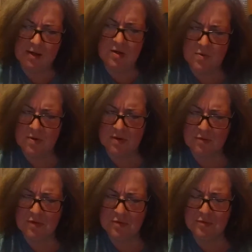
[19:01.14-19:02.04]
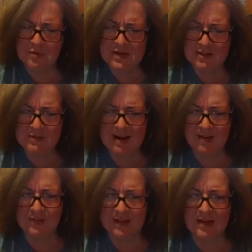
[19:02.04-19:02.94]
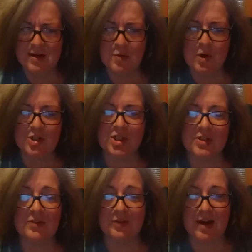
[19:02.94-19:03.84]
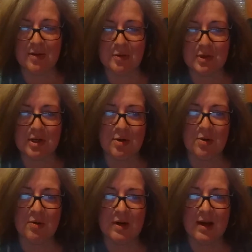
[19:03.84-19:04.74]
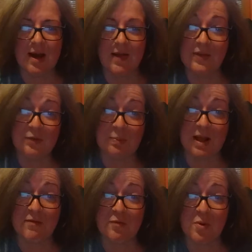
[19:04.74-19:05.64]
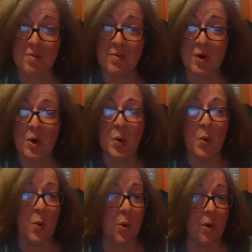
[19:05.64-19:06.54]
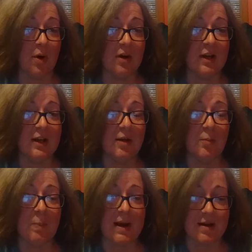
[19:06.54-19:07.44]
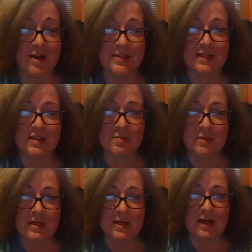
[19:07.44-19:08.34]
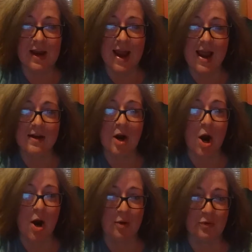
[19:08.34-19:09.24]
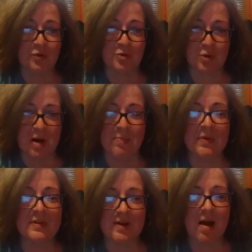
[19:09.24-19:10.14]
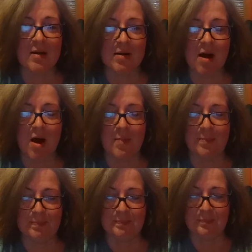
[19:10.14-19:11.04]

you can feel free to ask any questions either here on this platform or by contacting me at artstrep.com.